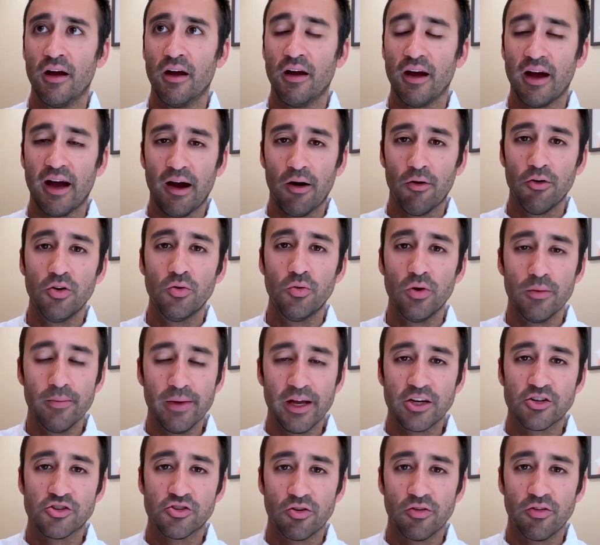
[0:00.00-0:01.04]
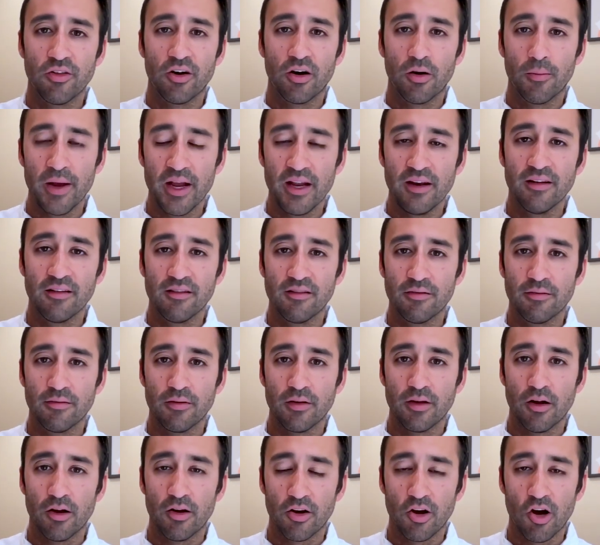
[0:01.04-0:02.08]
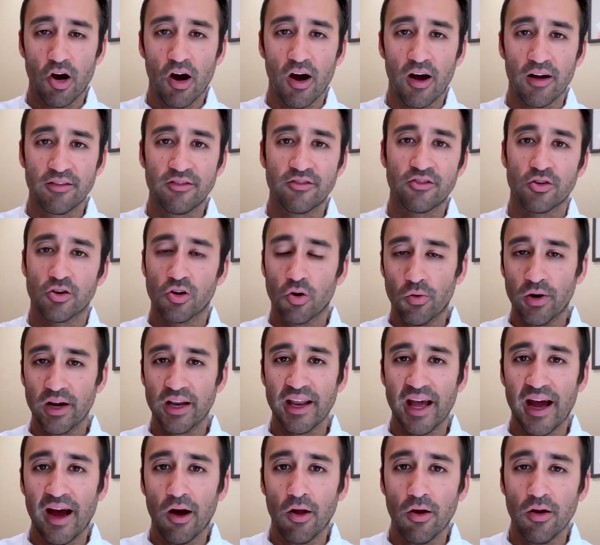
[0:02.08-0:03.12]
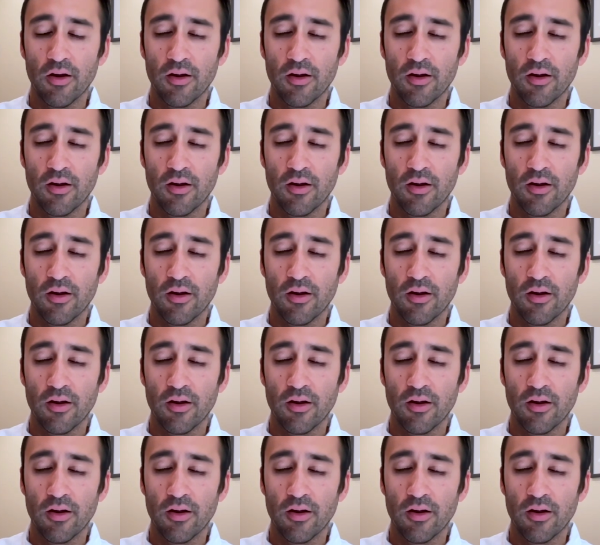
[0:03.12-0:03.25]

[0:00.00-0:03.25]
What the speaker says: how do we make sure that our maintenance costs are going down?